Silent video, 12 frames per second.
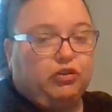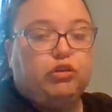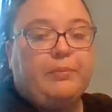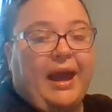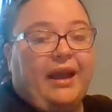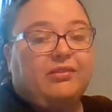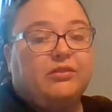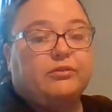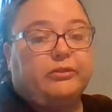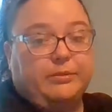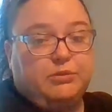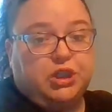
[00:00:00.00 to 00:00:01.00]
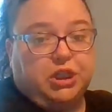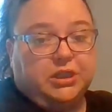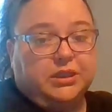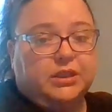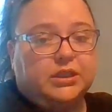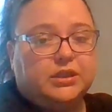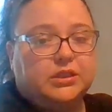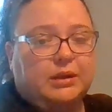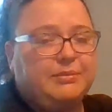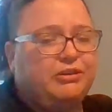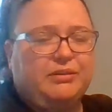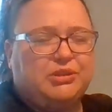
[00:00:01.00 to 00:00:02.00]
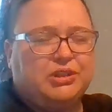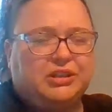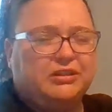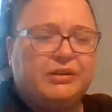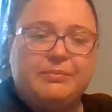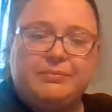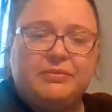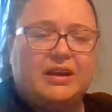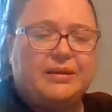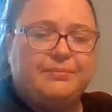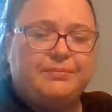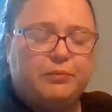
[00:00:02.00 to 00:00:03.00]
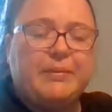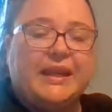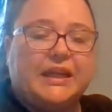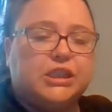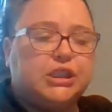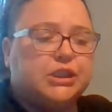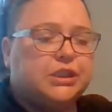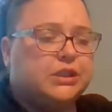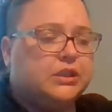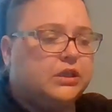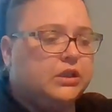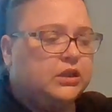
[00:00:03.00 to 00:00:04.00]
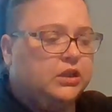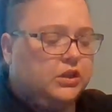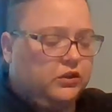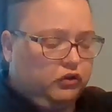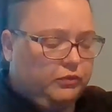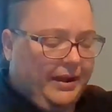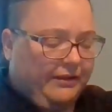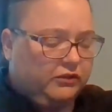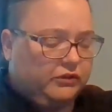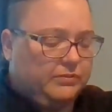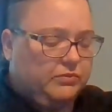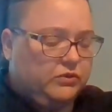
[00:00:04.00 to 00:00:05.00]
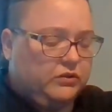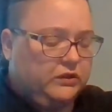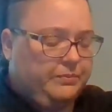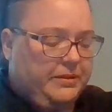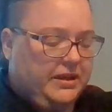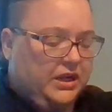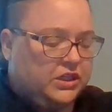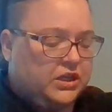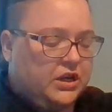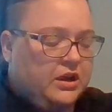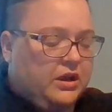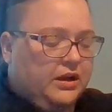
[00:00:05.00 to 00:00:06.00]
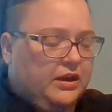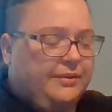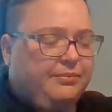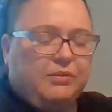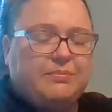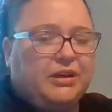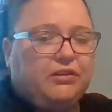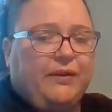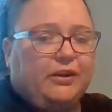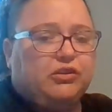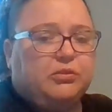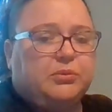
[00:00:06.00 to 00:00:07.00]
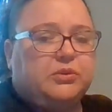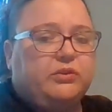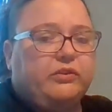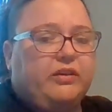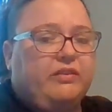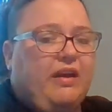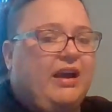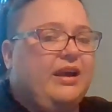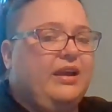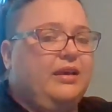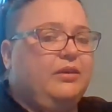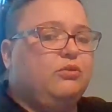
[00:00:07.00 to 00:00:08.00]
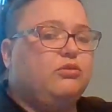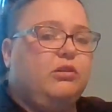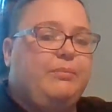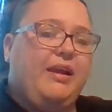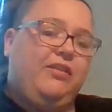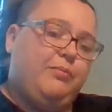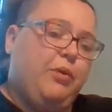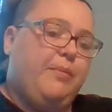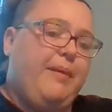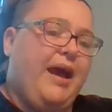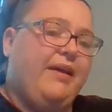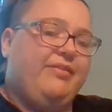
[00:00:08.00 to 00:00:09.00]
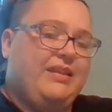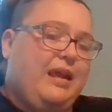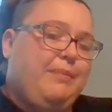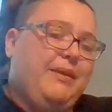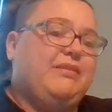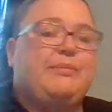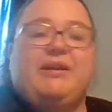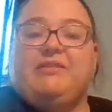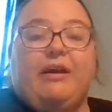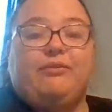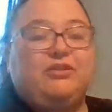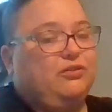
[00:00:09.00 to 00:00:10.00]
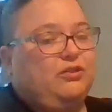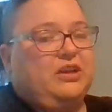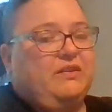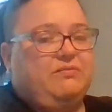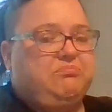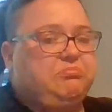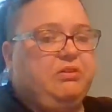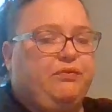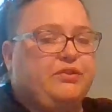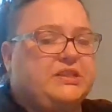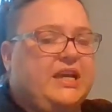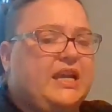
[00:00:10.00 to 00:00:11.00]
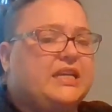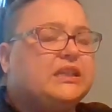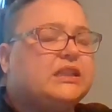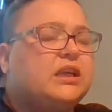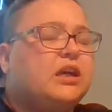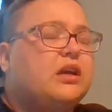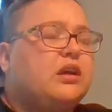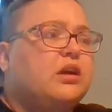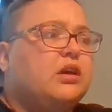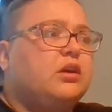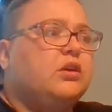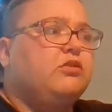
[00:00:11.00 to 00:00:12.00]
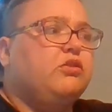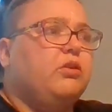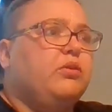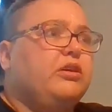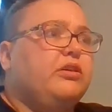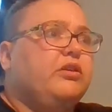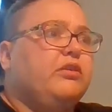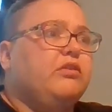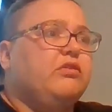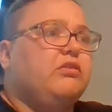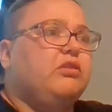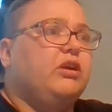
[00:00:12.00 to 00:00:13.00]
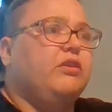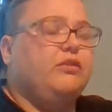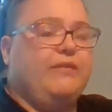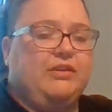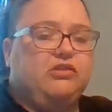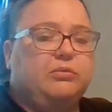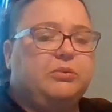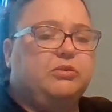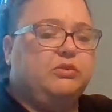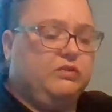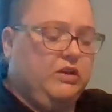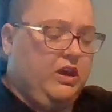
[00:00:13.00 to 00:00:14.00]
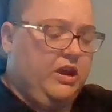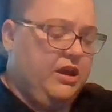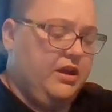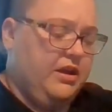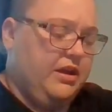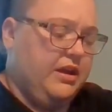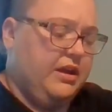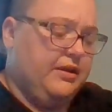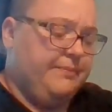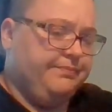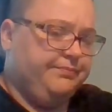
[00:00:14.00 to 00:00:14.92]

two bags of cream sugar. I mean cream sugar, creamed um, spinach. Two bags of cream spinach. Um, some mixed vegetables because I usually buy small bags and then I mix it myself just to give different tastes. So there's four vegetables. Uh,